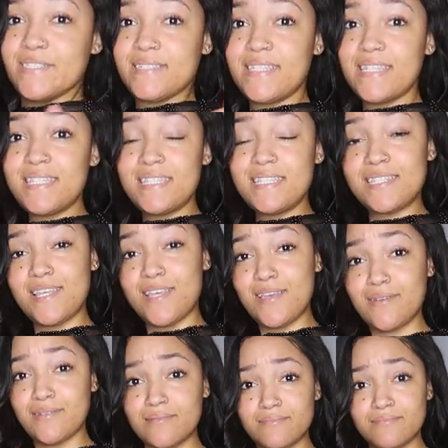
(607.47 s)
This is
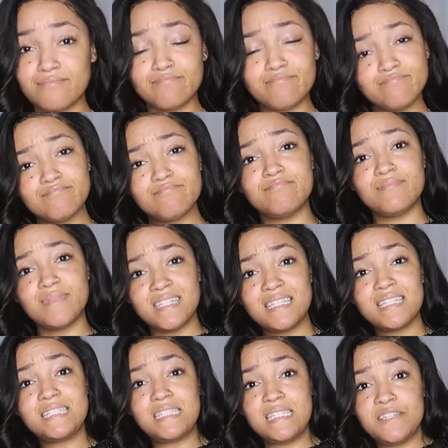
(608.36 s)
cute.
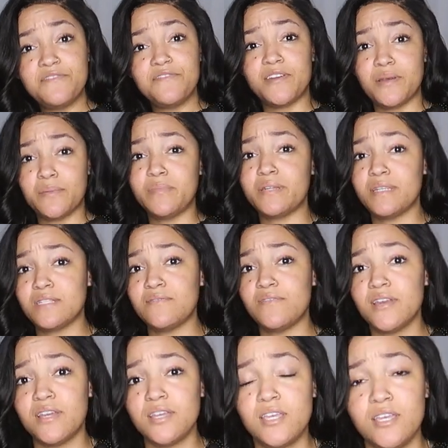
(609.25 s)
This is different, but it's
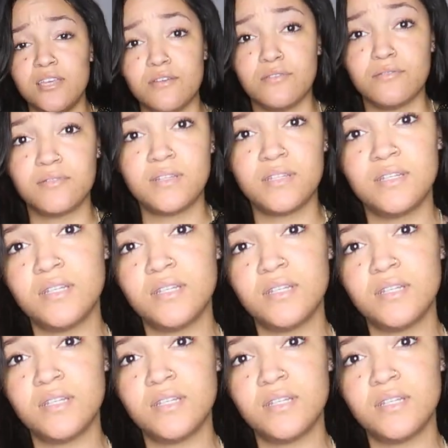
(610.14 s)
very cute.